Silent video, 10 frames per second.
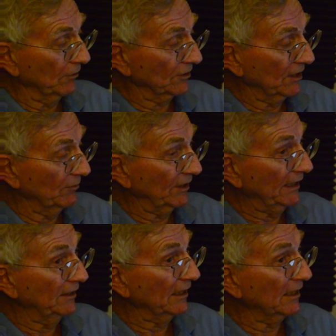to some of the
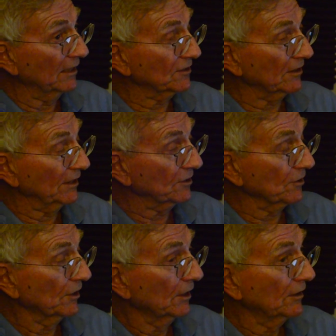Indian consulates,
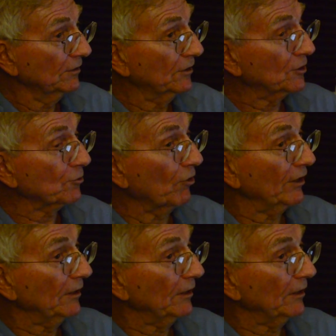destroy